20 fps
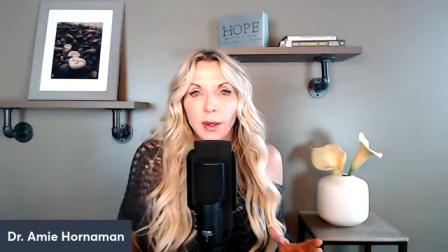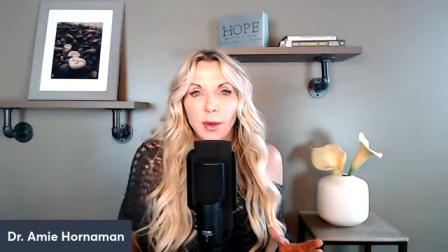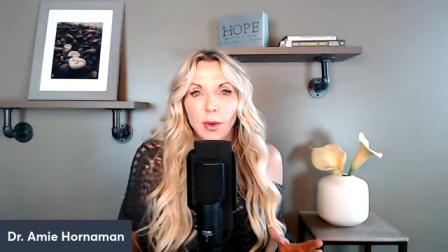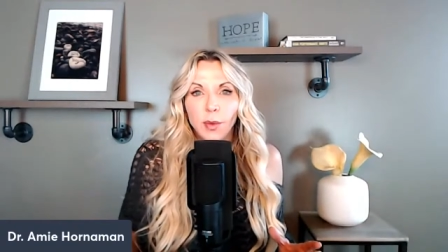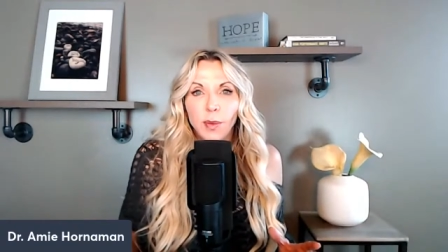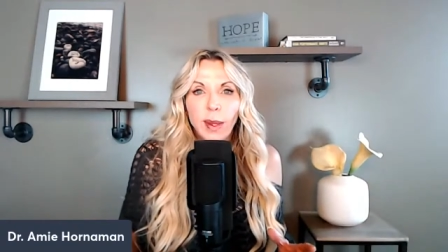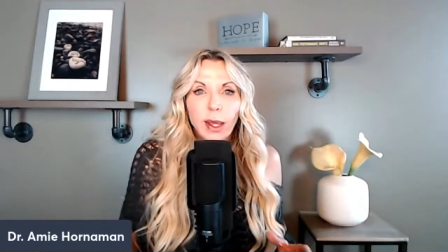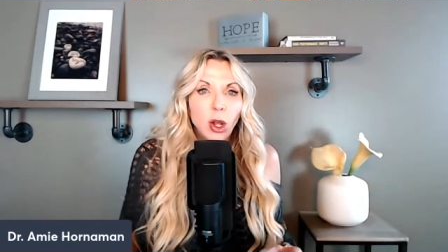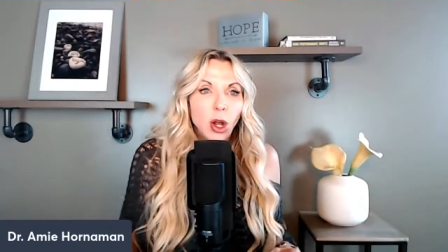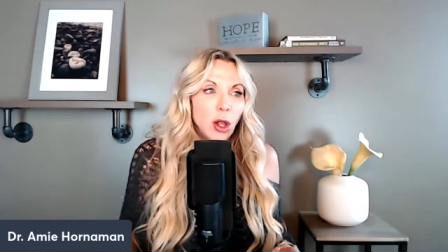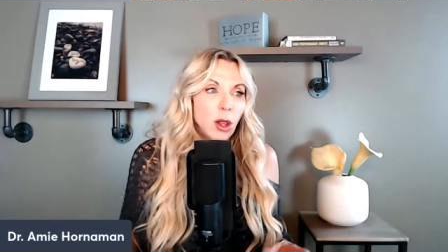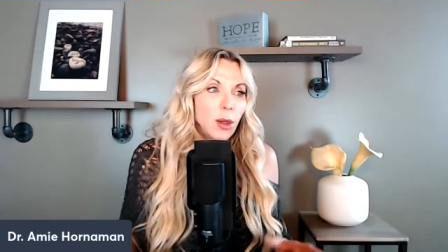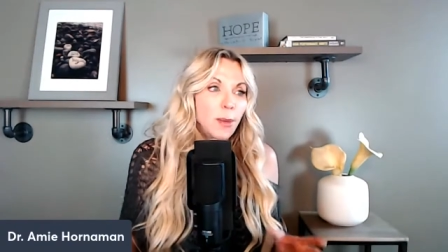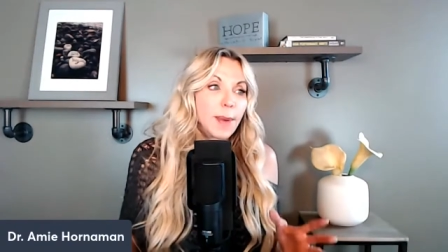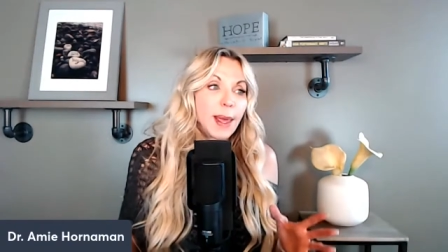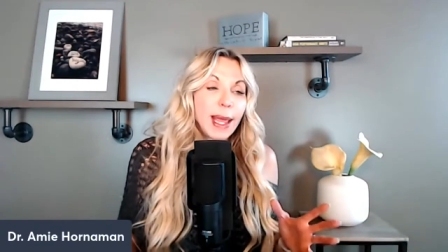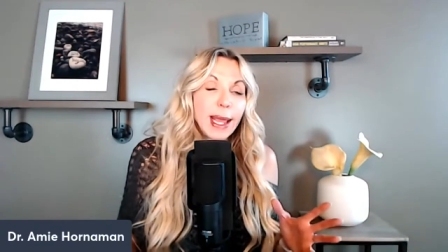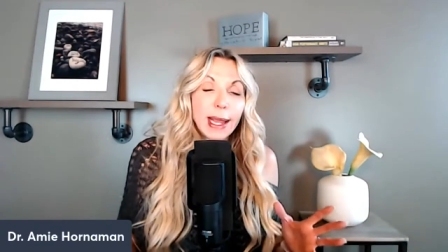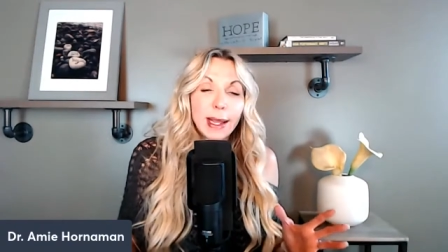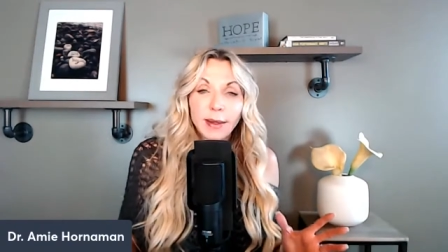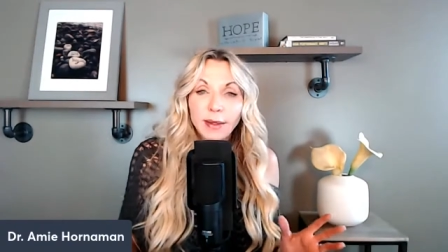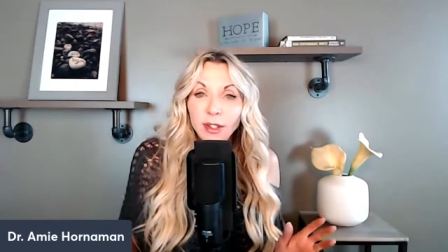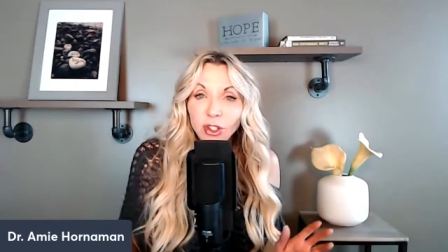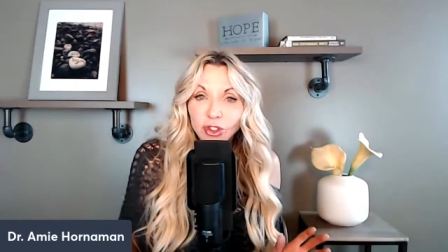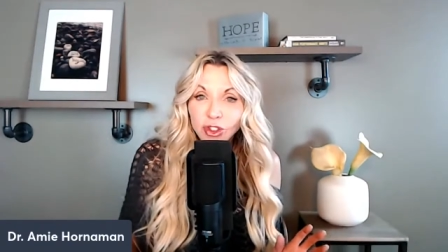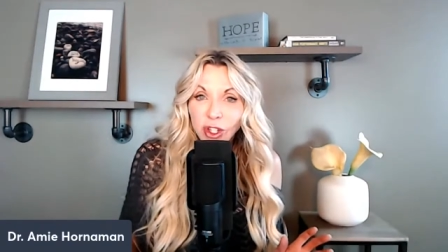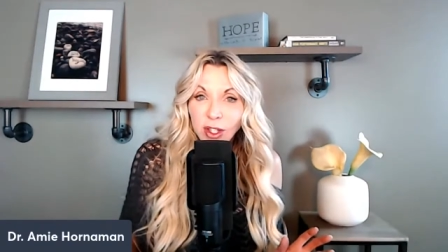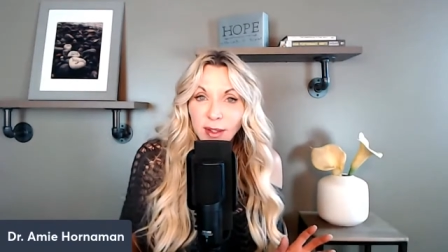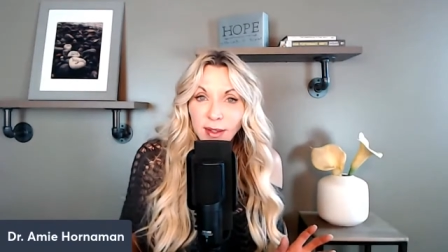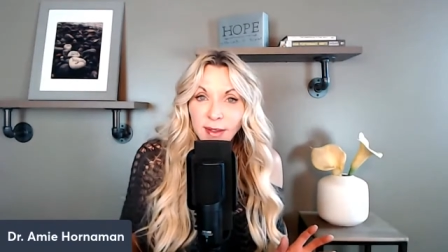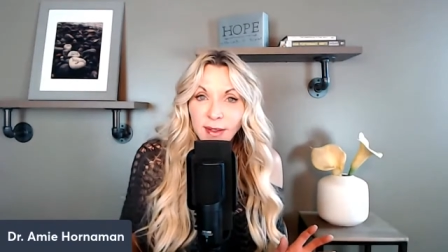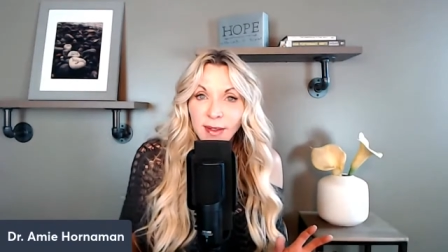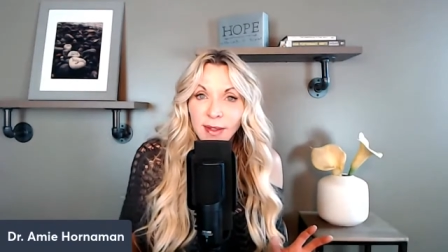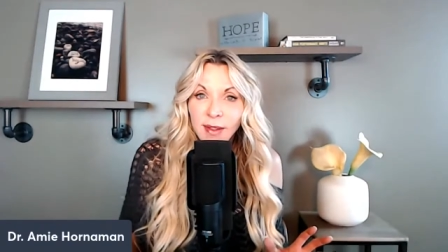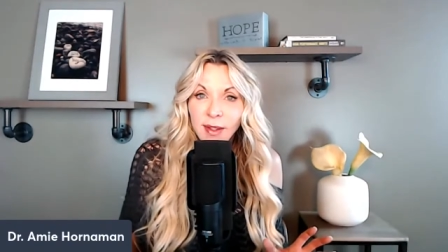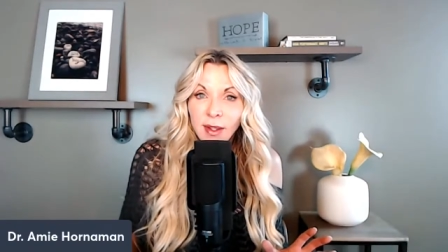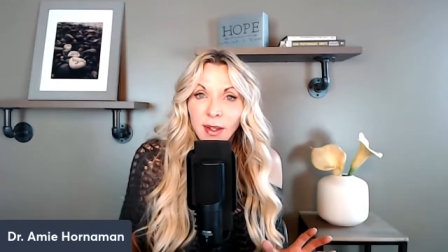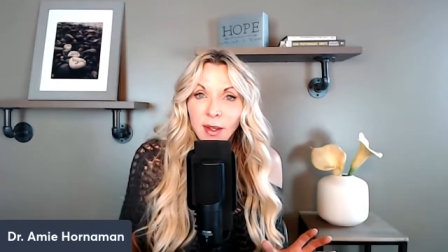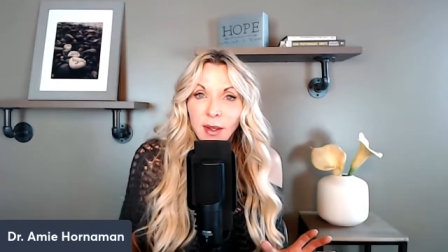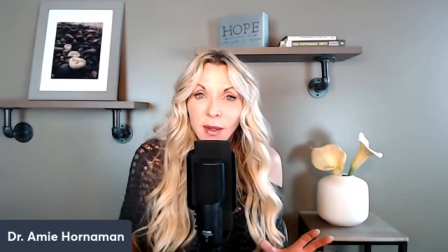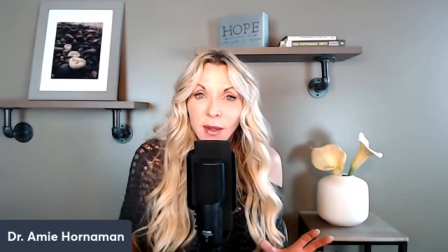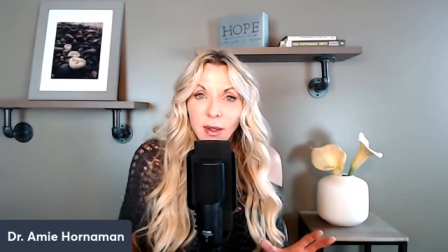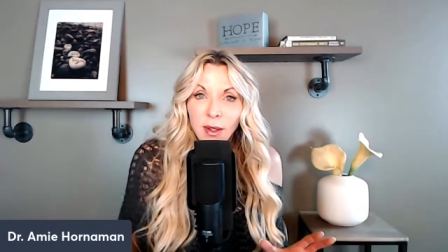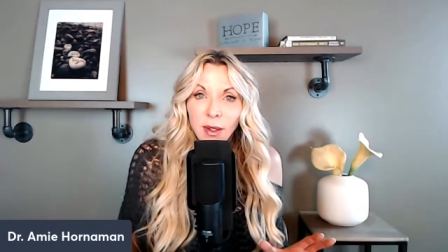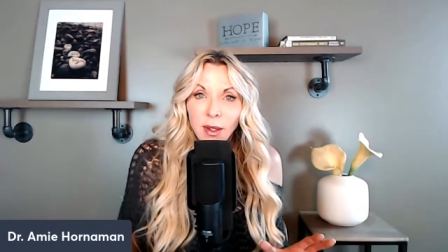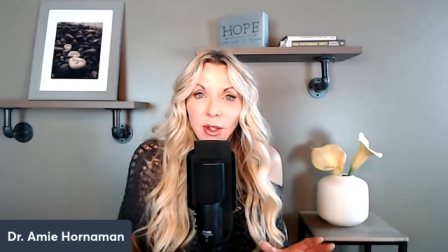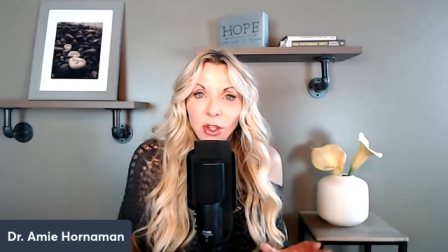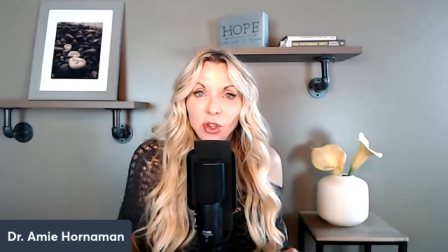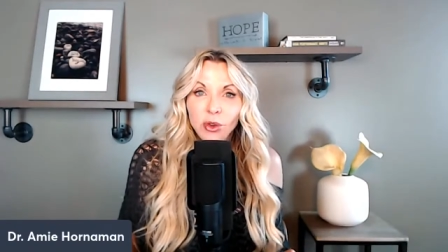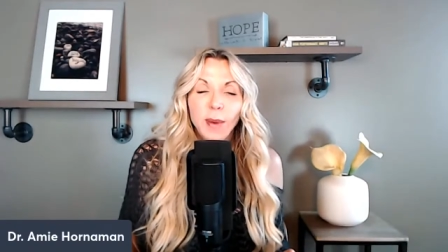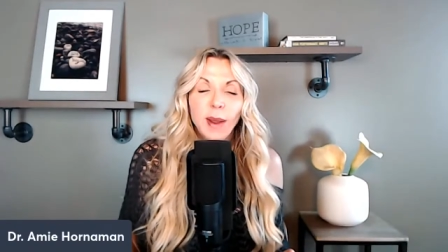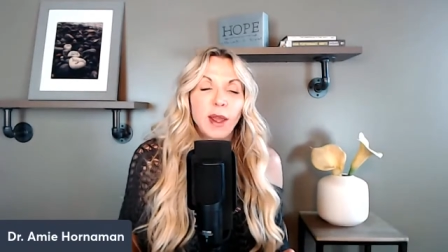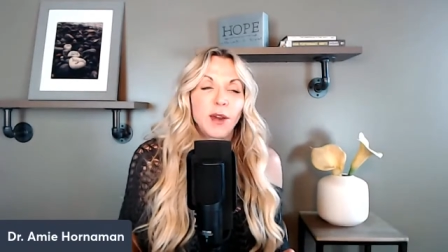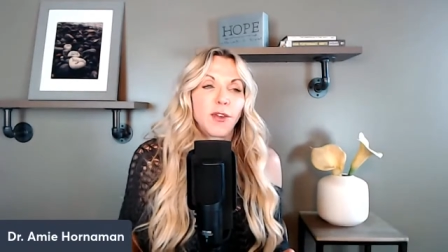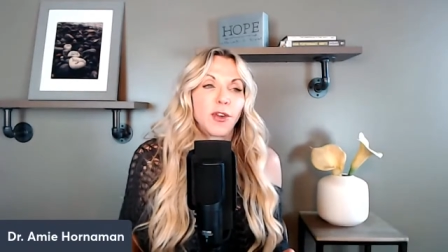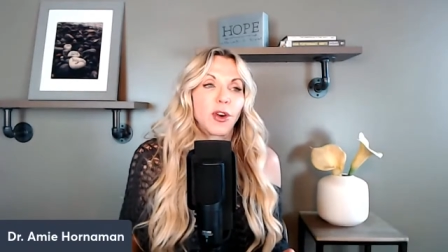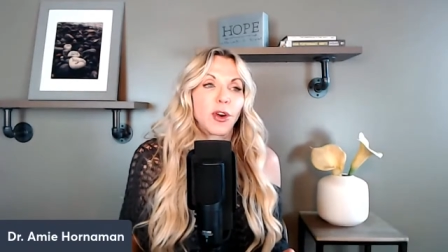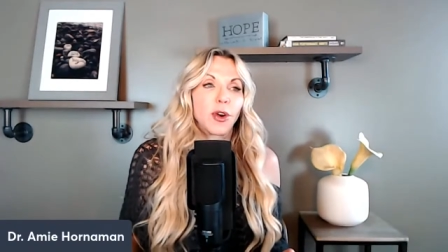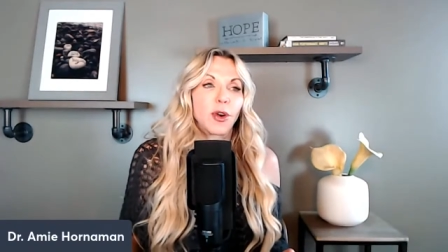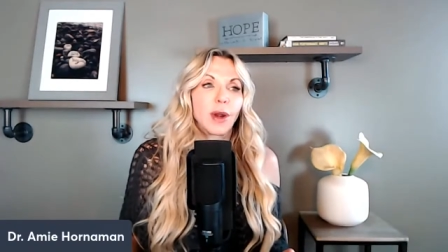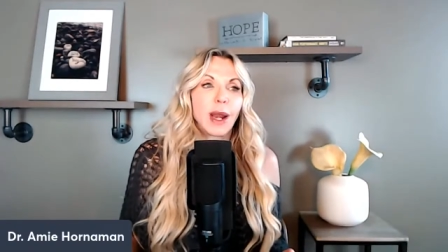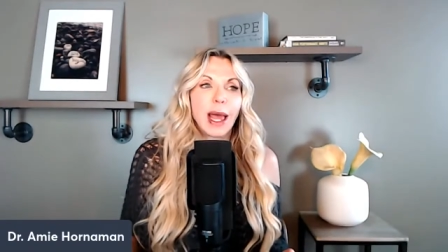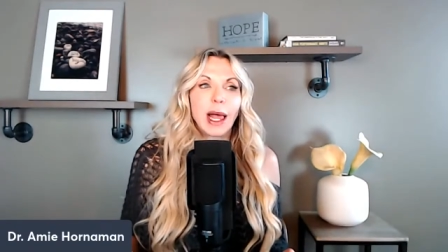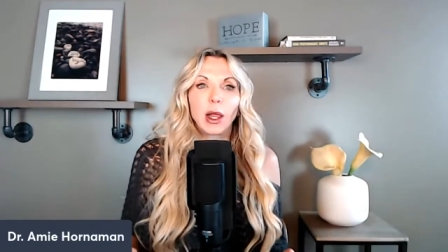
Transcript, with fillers: We can call them antigens. You may have heard